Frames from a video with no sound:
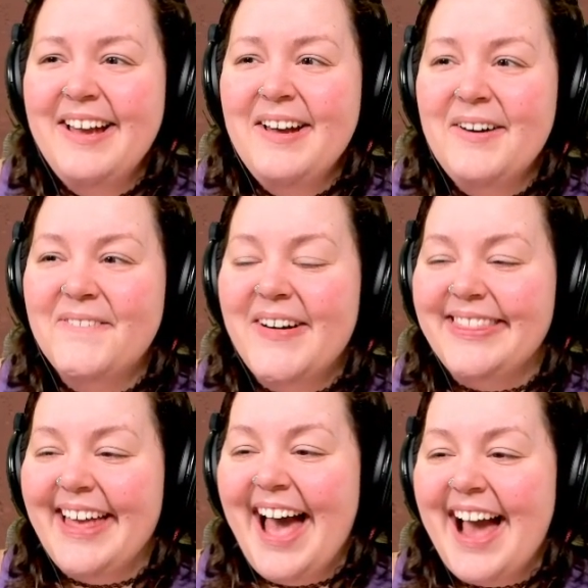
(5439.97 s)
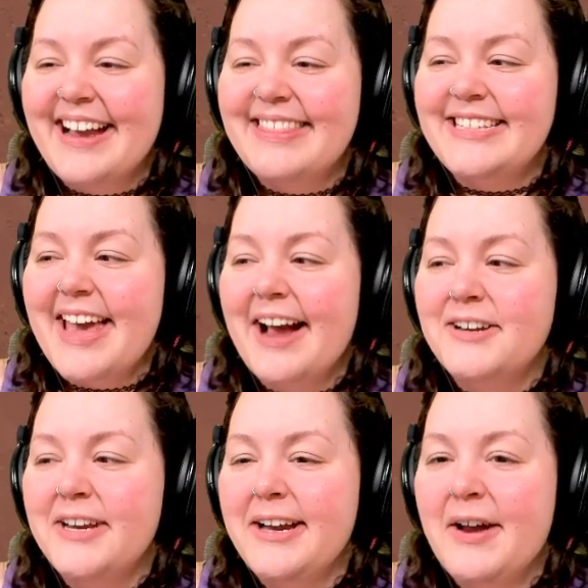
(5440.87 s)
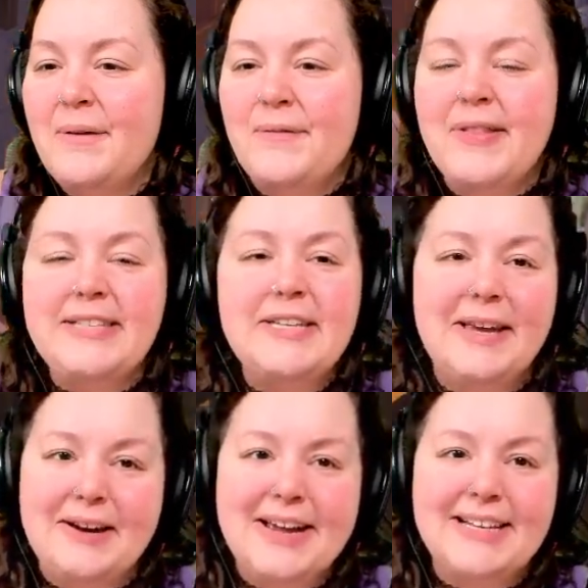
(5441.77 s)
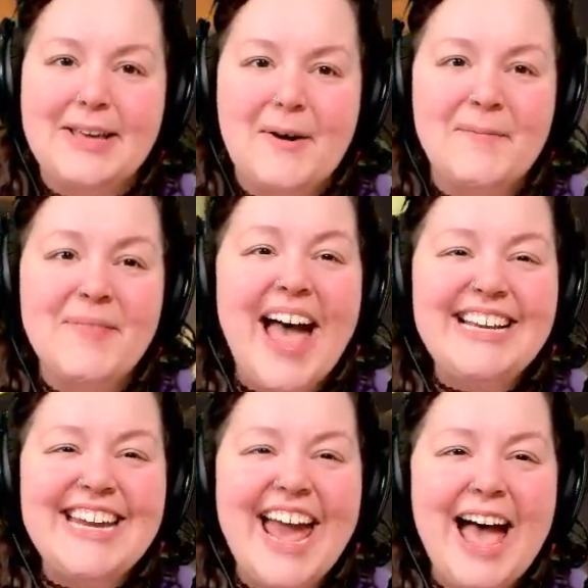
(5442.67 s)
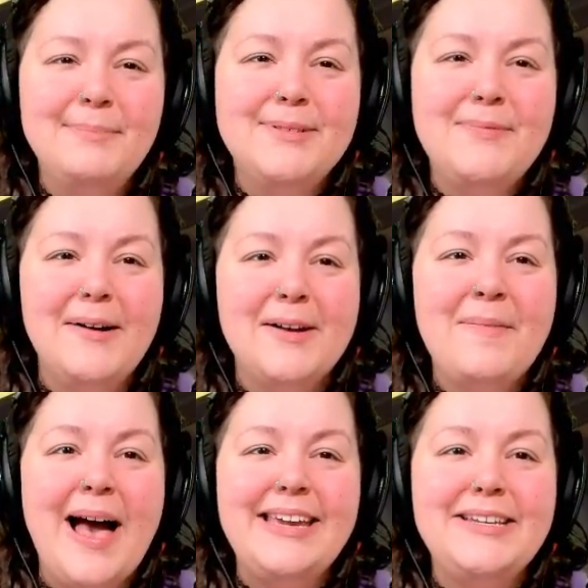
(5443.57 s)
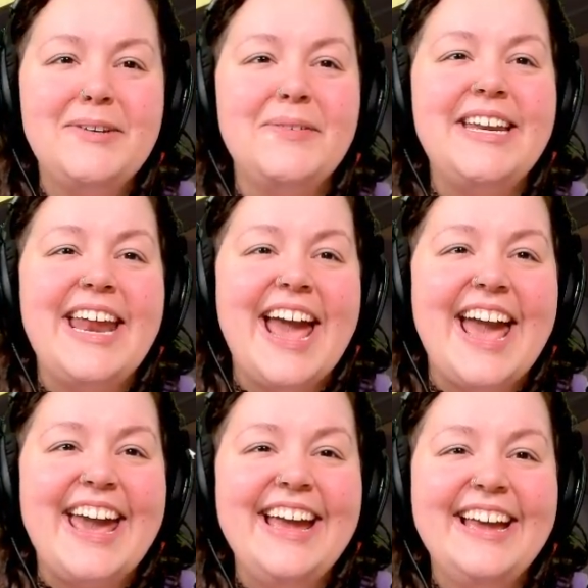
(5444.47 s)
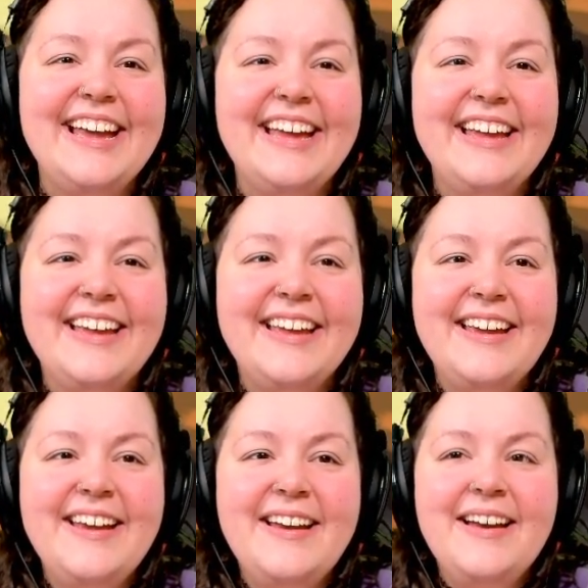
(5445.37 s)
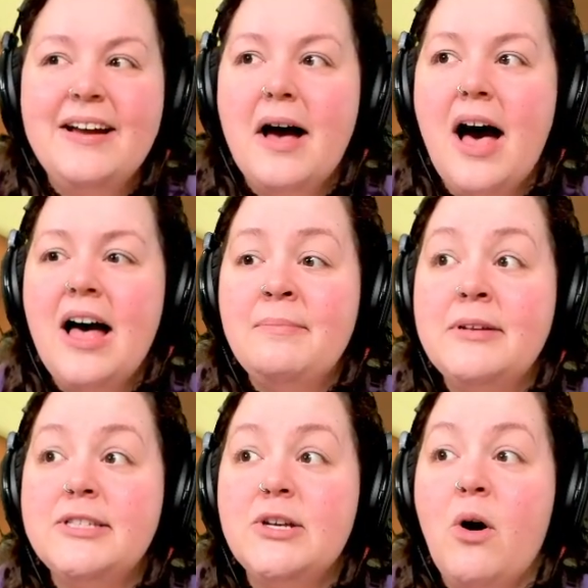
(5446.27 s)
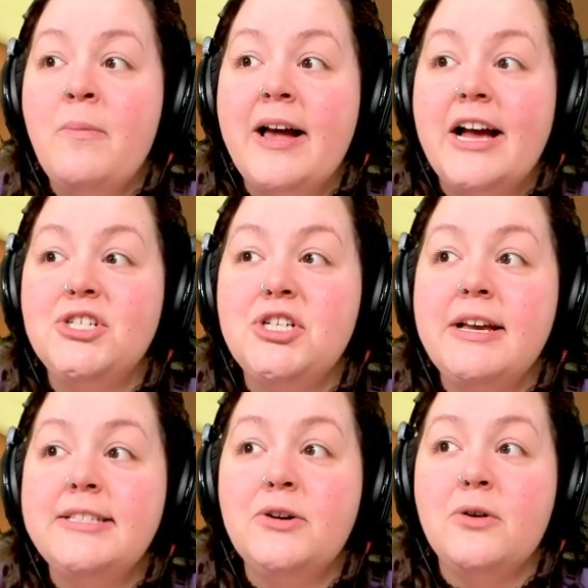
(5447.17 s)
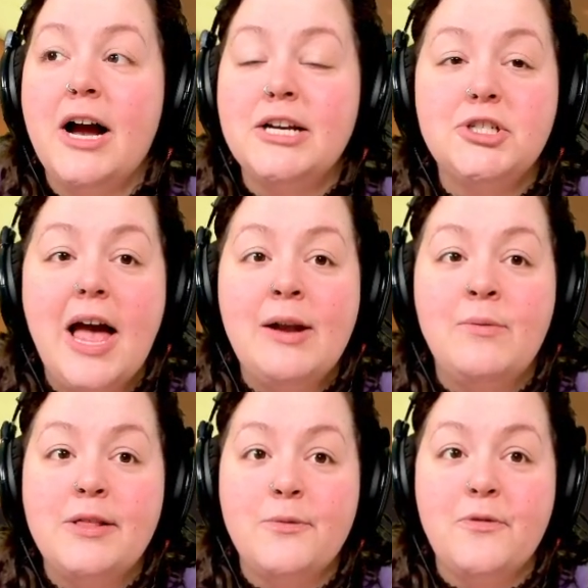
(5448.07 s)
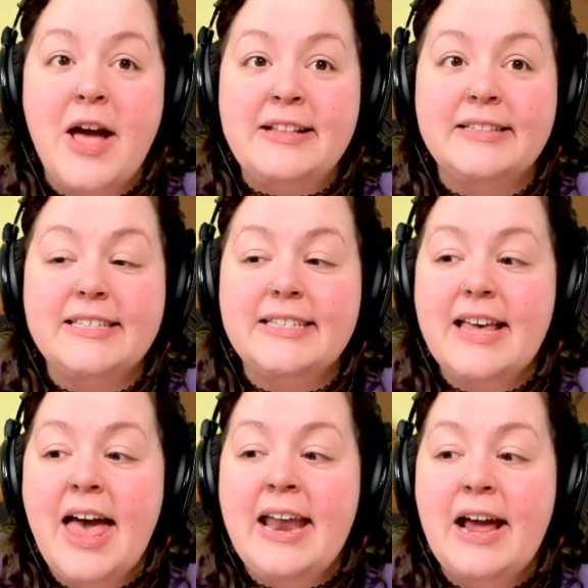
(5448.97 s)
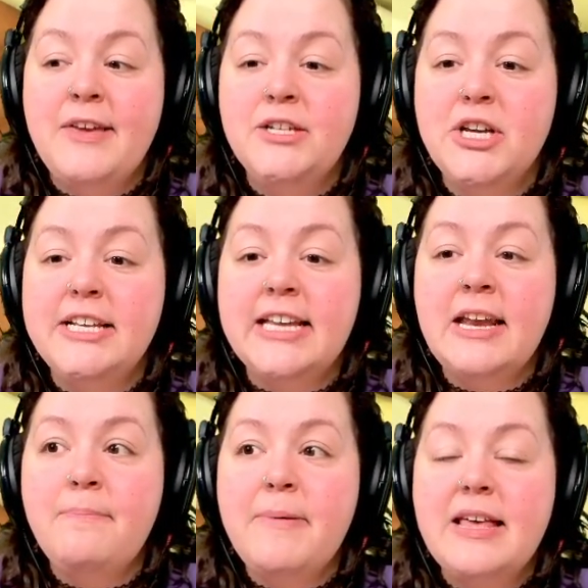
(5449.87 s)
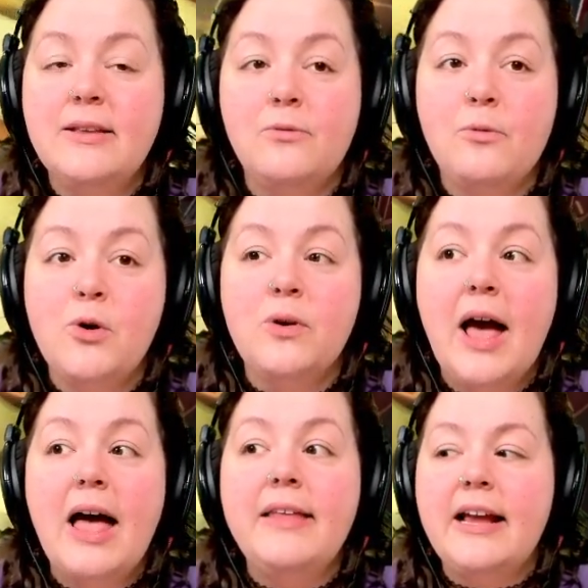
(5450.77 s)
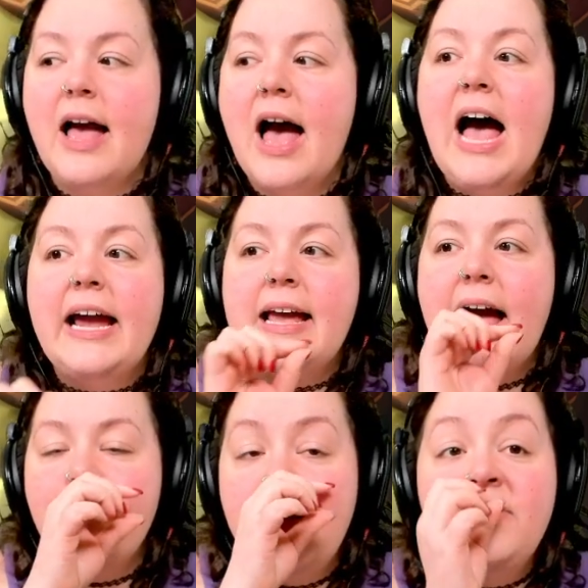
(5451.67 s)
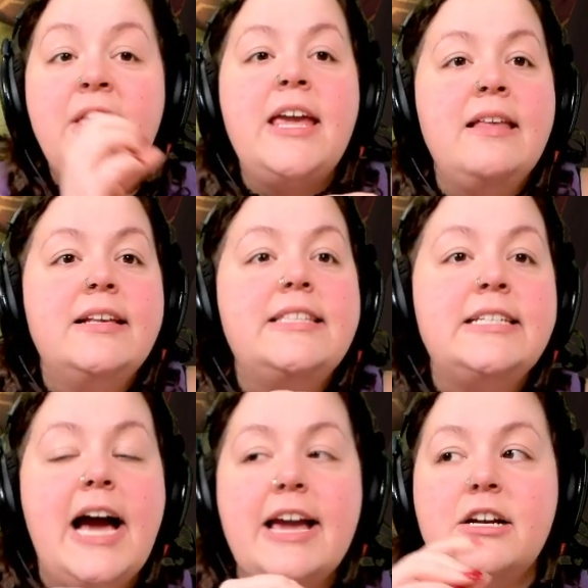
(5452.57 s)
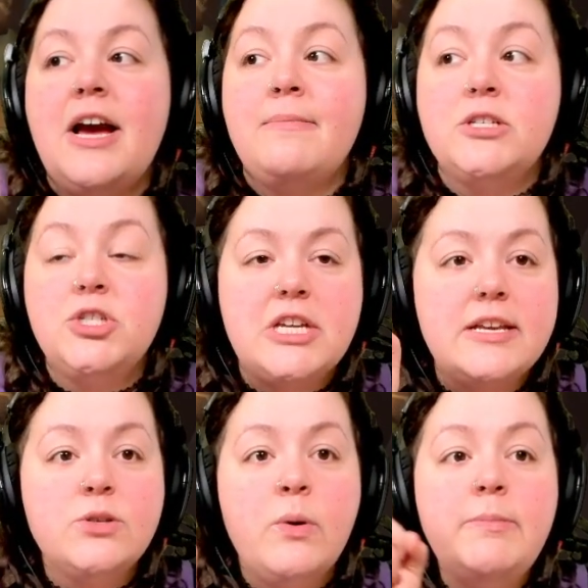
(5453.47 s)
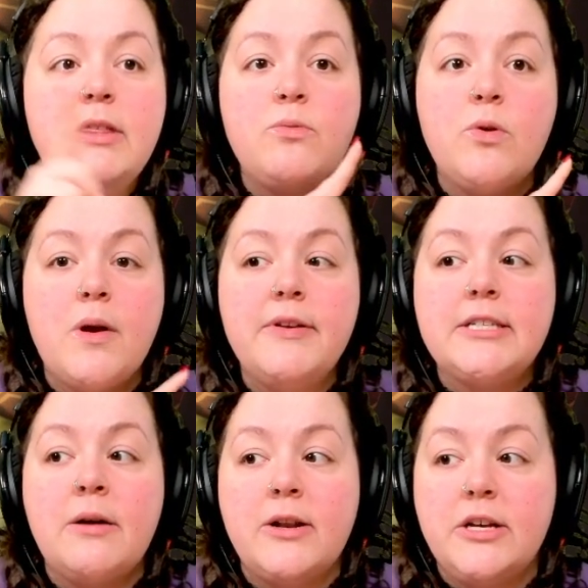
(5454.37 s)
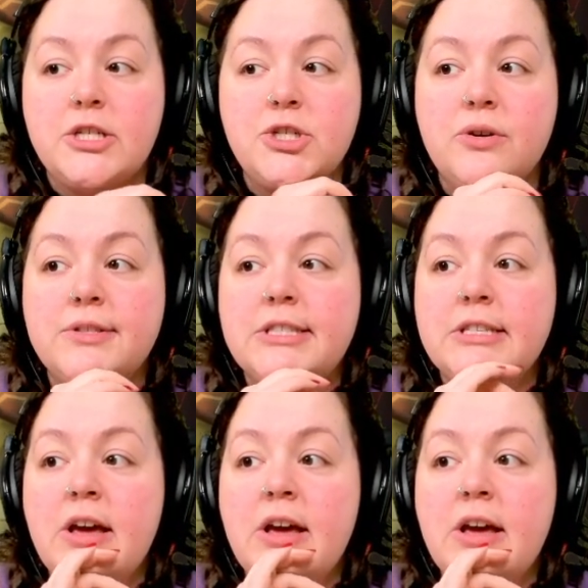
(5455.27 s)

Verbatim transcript: what the heck? That's actually kind of that's hilarious though. Hi Dabs, welcome. How you doing today? Um, so oh my god, she has a crush on one of their friends. And I think she's gonna be the root. Like, I, I've been thinking this entire time that she is going to be the root of his committal issues.